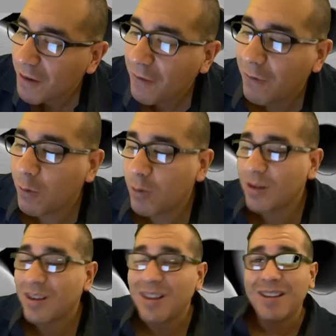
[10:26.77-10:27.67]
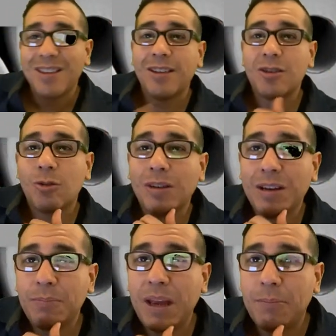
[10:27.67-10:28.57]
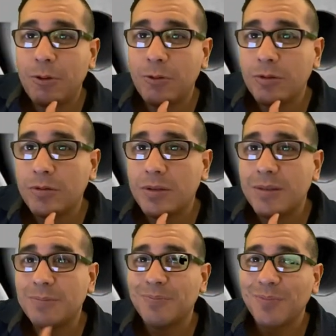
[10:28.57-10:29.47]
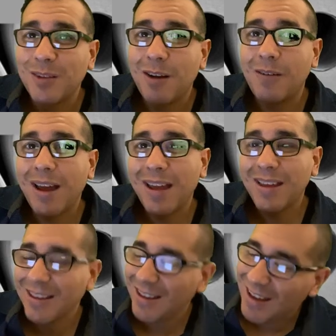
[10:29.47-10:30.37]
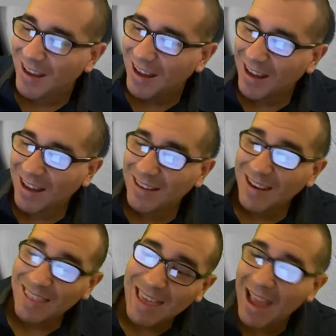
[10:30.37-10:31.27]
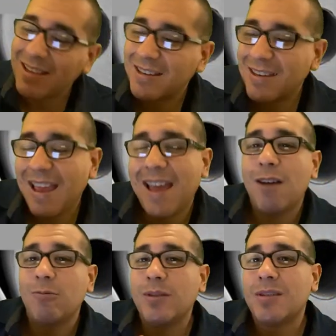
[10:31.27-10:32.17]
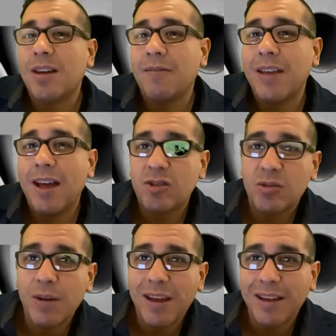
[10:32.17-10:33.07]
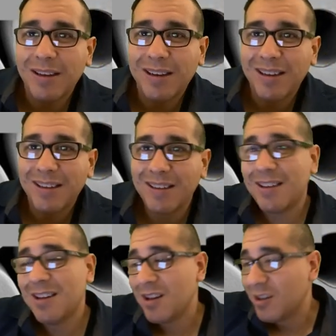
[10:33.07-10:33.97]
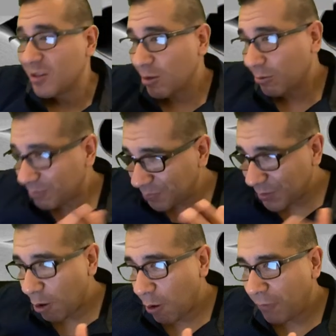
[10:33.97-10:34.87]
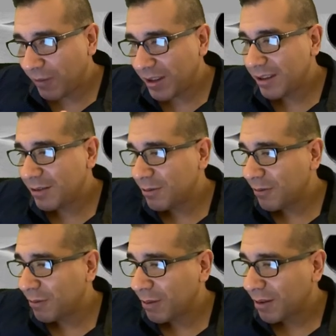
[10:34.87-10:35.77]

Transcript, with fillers: for the toilet paper rolls, all right? And that's how we solve it algebraically. So hopefully you